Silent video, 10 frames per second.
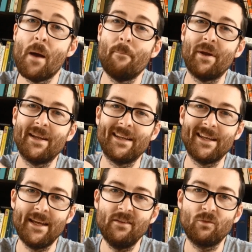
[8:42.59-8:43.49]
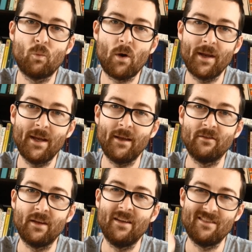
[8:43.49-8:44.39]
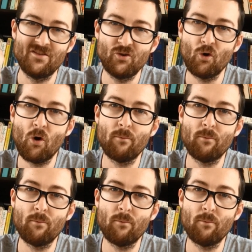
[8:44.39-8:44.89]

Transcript: But at least what it is it's your